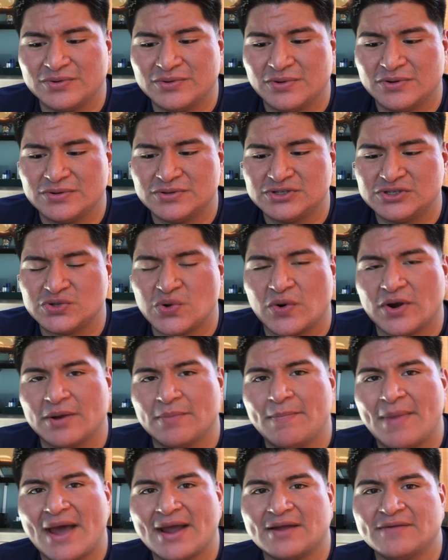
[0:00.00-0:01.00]
storing
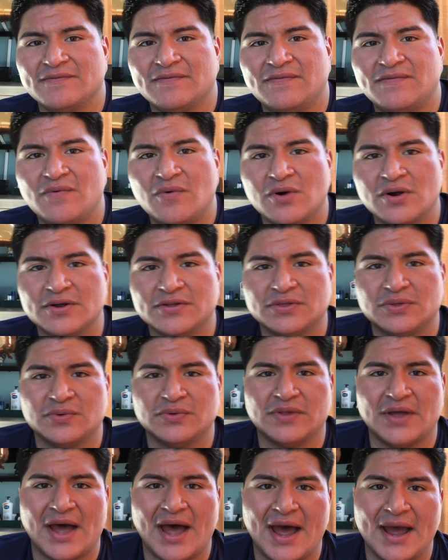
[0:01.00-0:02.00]
back and forth through
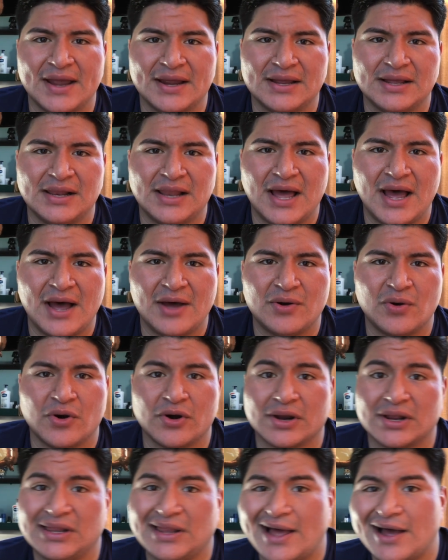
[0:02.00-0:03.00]
the iCloud or
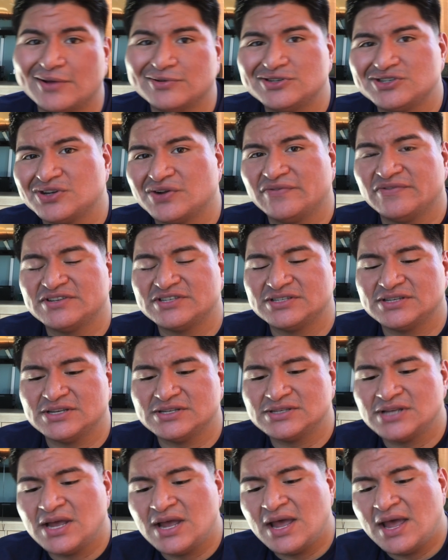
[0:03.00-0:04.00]
cloud
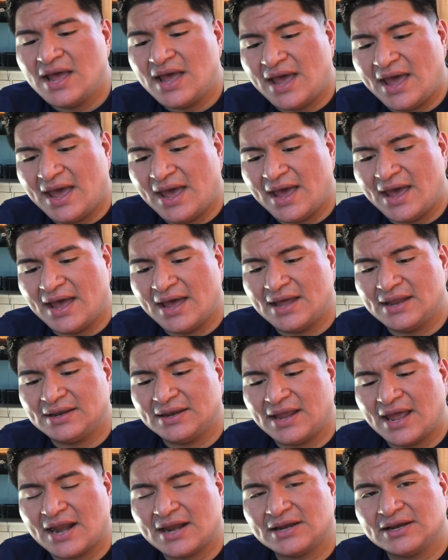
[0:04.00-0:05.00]
services and
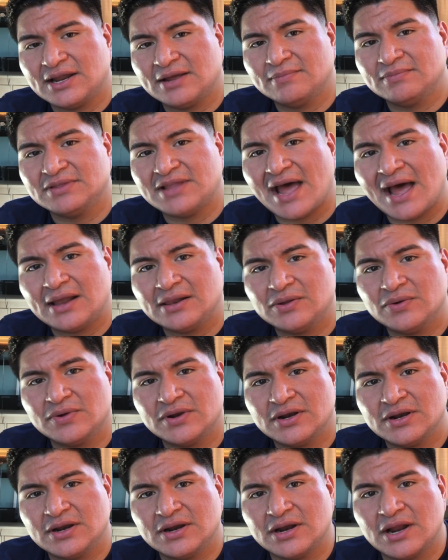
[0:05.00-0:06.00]
getting them
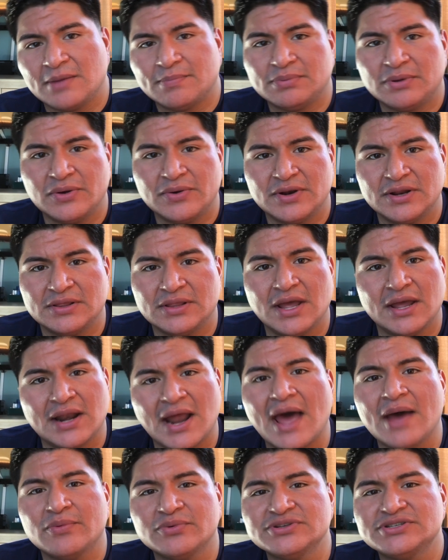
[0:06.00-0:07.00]
downloaded and uploaded, then
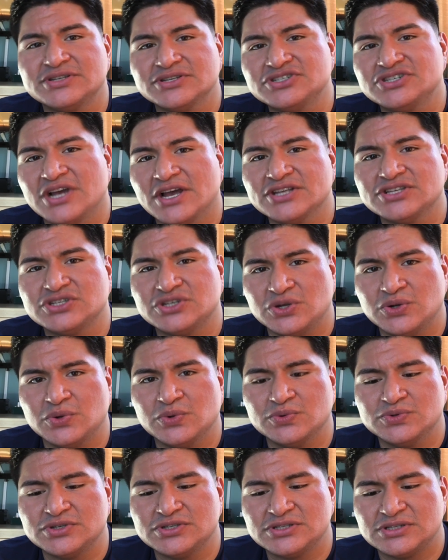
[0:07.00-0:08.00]
I would suggest
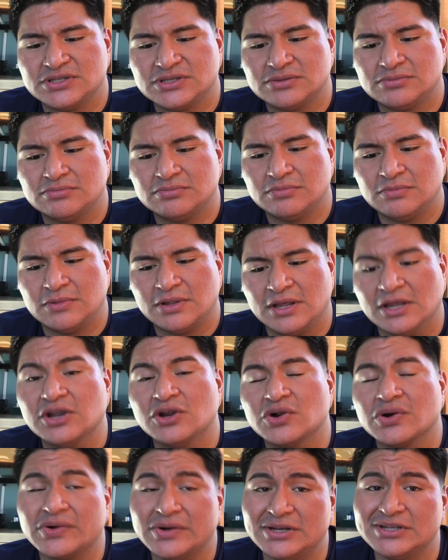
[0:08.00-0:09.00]
you
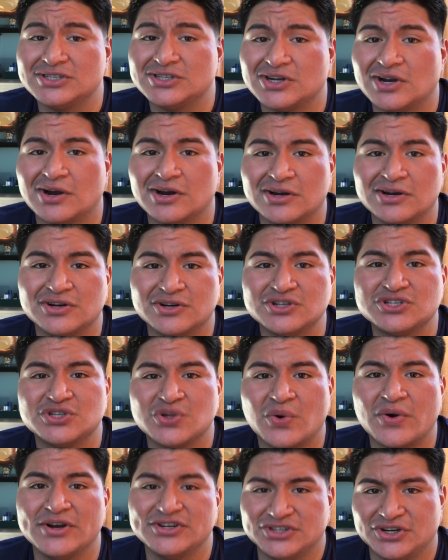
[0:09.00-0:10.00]
increase your
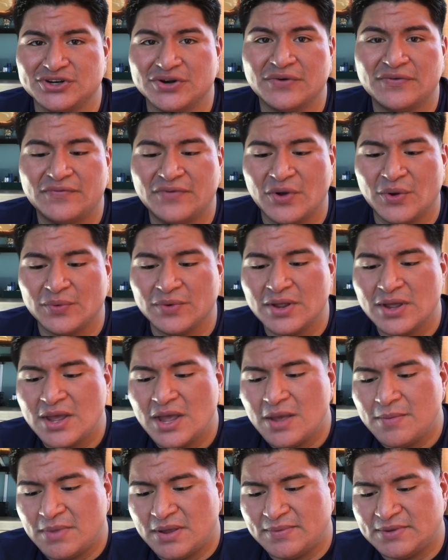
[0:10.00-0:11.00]
storage on your phone.
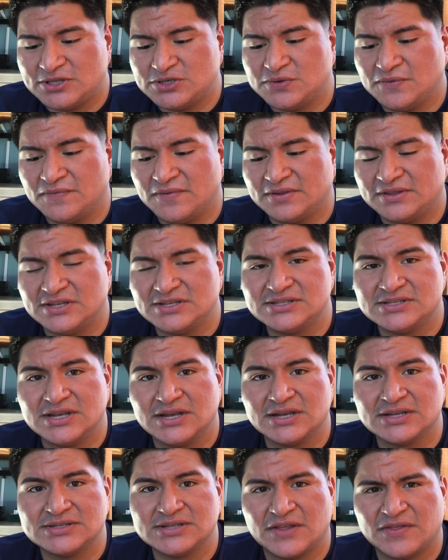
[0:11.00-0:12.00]
Maybe
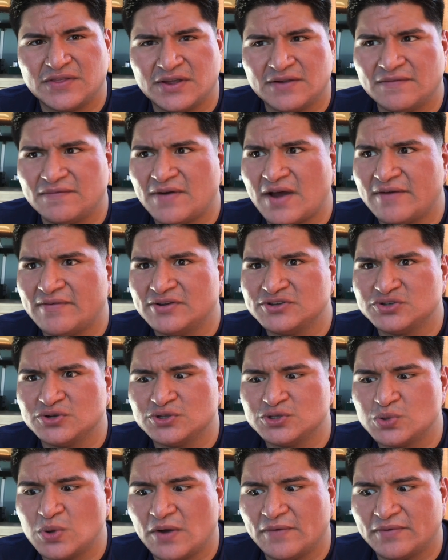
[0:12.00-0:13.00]
256. I think
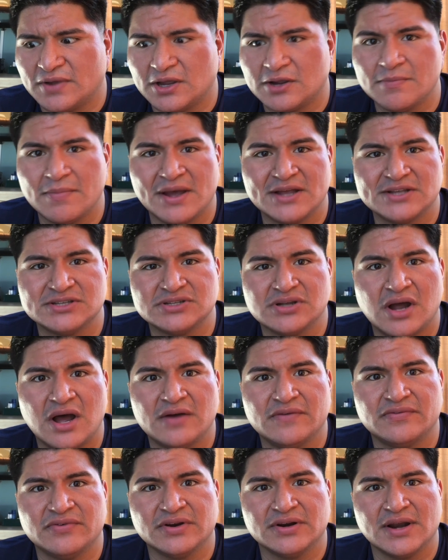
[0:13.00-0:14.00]
512 gigabytes they're
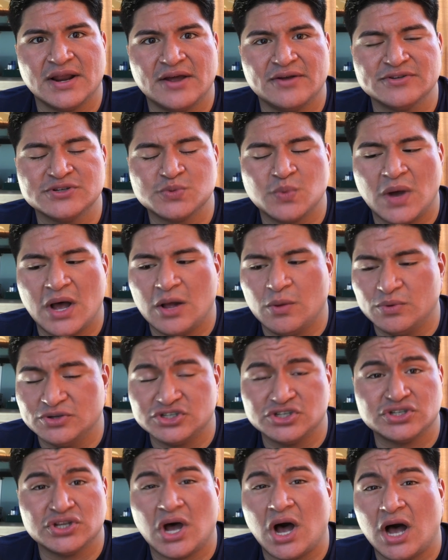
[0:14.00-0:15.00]
offering now as well, which
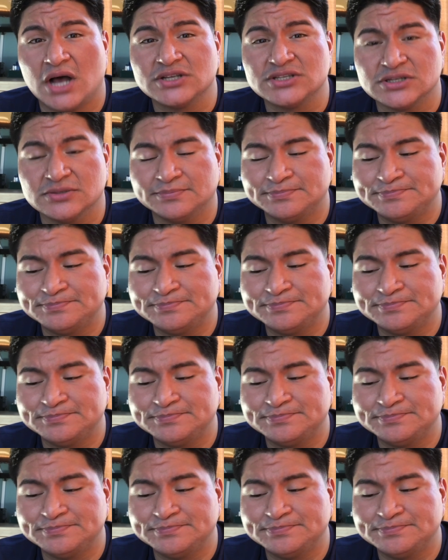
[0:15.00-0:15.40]
is awesome.